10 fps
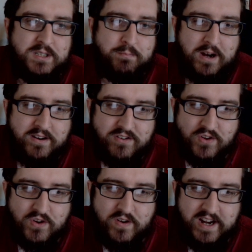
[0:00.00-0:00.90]
to
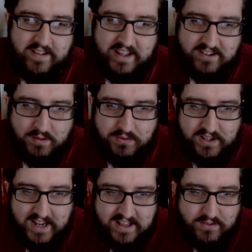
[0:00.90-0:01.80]
Barad-dûr and how that comes
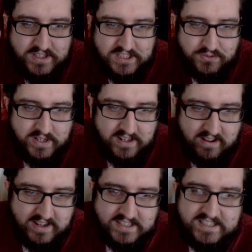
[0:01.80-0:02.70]
together, which I think is really
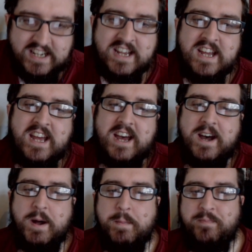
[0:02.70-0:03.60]
nice.
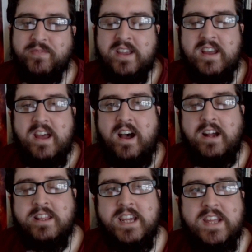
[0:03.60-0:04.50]

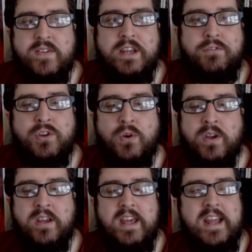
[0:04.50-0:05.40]
I think if you
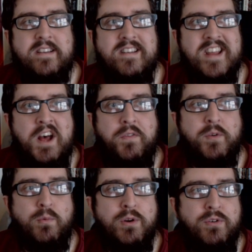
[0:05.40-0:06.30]
took it down the
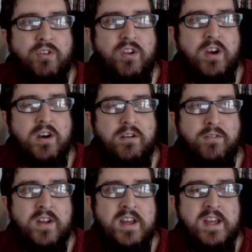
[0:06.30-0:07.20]
route
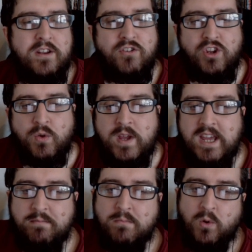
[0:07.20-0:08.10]
of doing
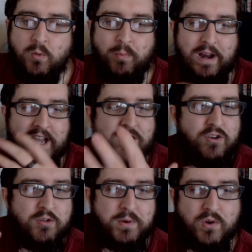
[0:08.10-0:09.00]
it more Black
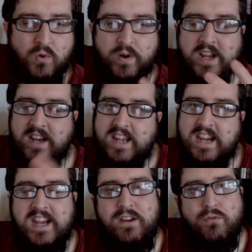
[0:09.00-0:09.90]

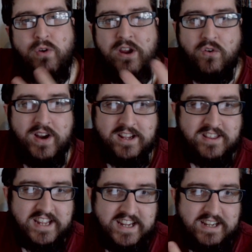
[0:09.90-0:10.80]
Númenórean-y, ring
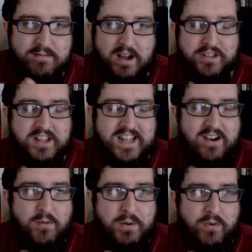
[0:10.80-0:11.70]
wraithy, I think that
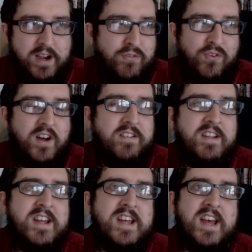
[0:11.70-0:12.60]
would be really fun.
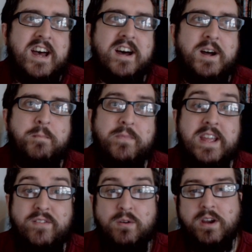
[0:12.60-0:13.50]

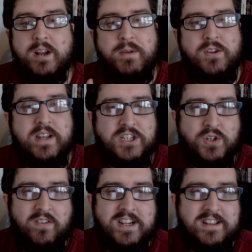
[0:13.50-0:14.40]
If you're going to be doing it
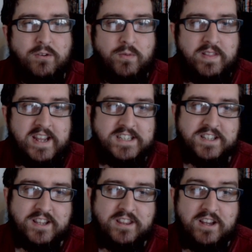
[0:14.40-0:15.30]
sort of like in the age of
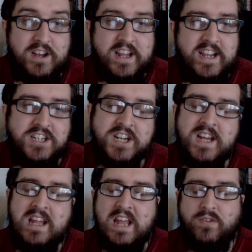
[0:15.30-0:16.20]
the Third Age.
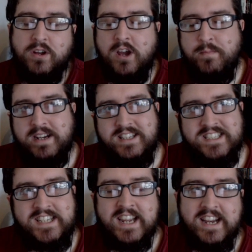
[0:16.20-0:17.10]
If you're going back to the
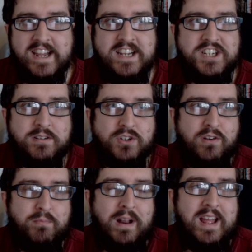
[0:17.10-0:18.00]
Second Age and sort
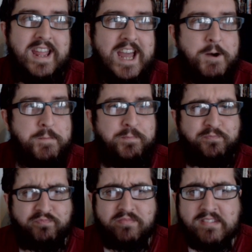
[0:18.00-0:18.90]
of playing out
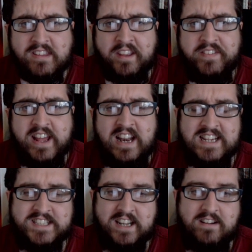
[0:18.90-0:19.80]
that
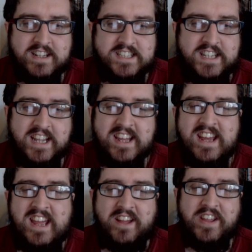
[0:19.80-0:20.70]
Last Alliance thing,
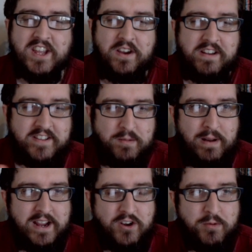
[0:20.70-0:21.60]
I think going down the
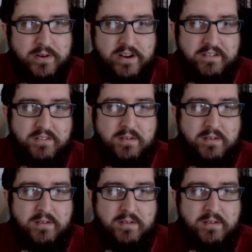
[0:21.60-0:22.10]
Black Númenórean